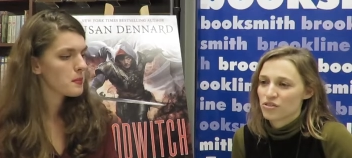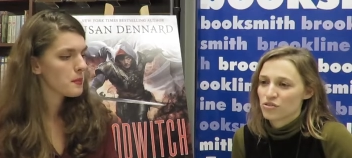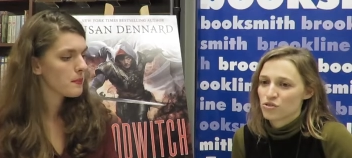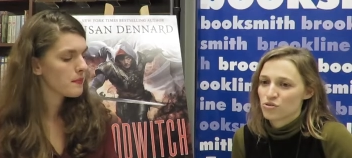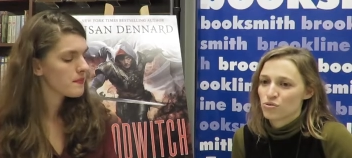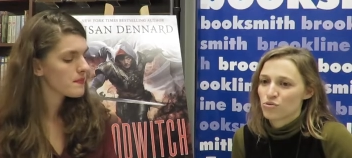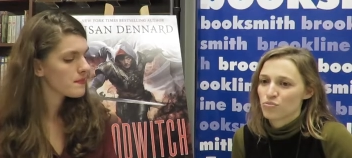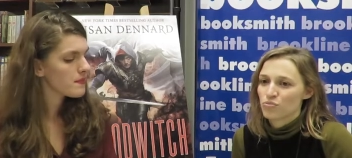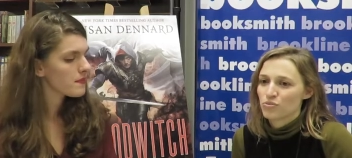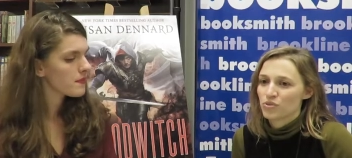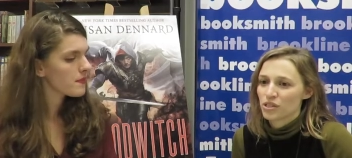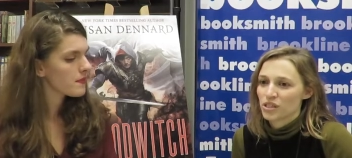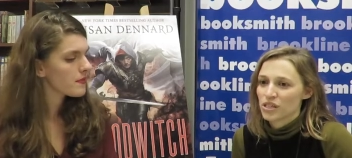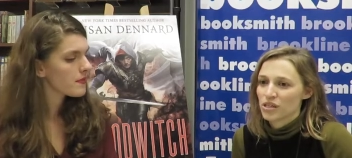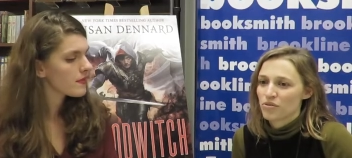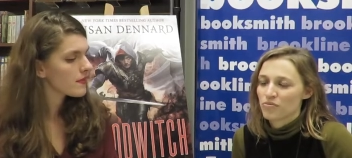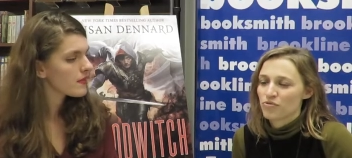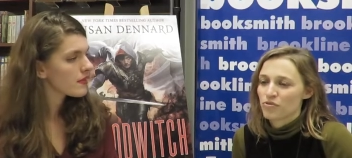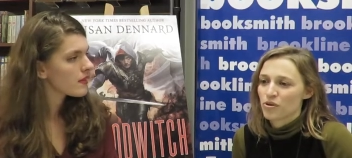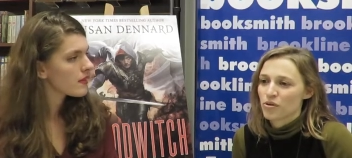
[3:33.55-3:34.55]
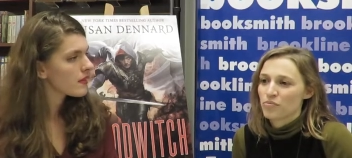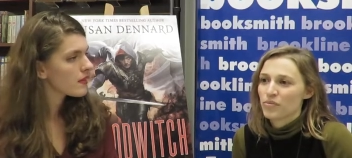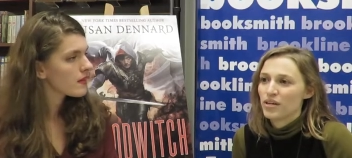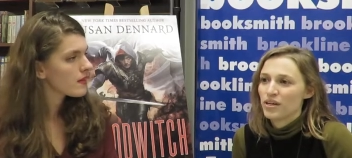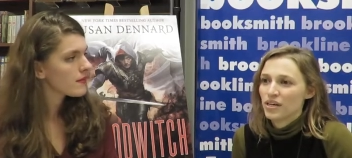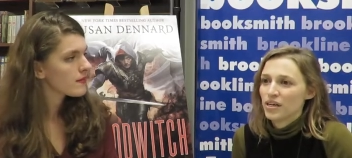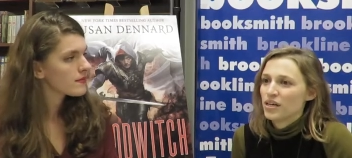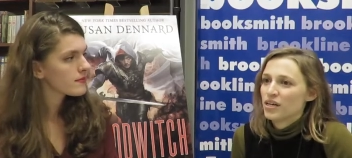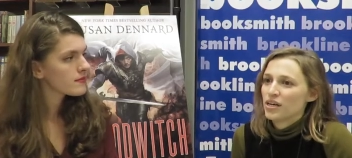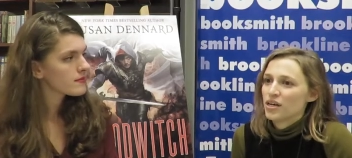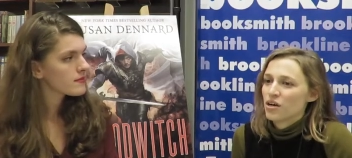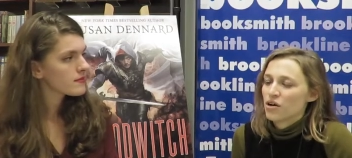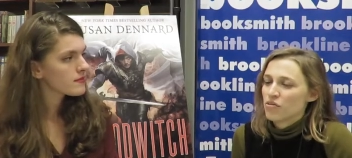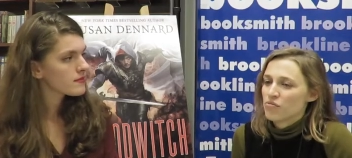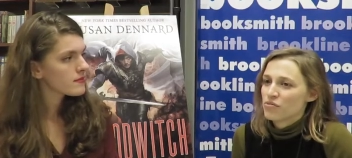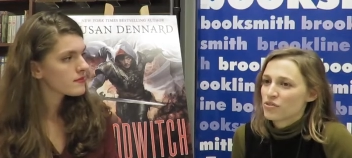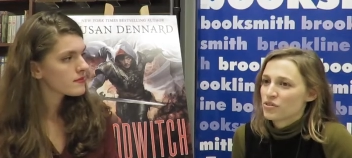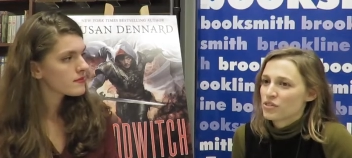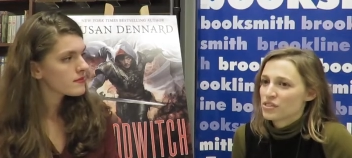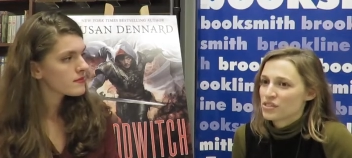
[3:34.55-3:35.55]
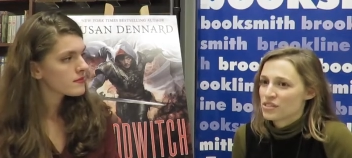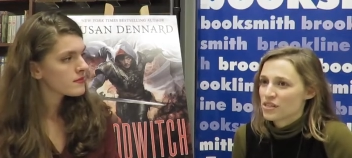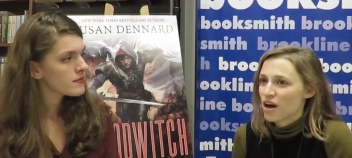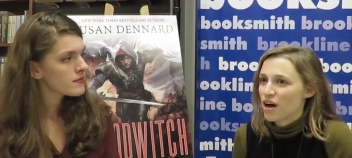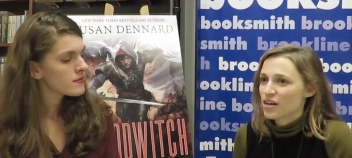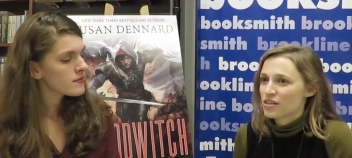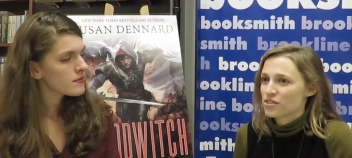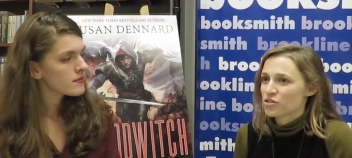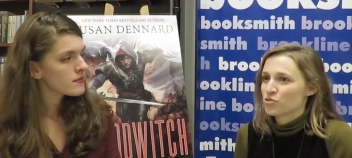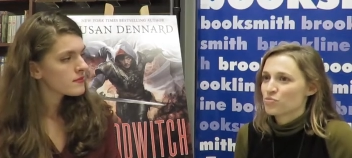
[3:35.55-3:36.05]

Speaker 1: and Iseult really come from, there is not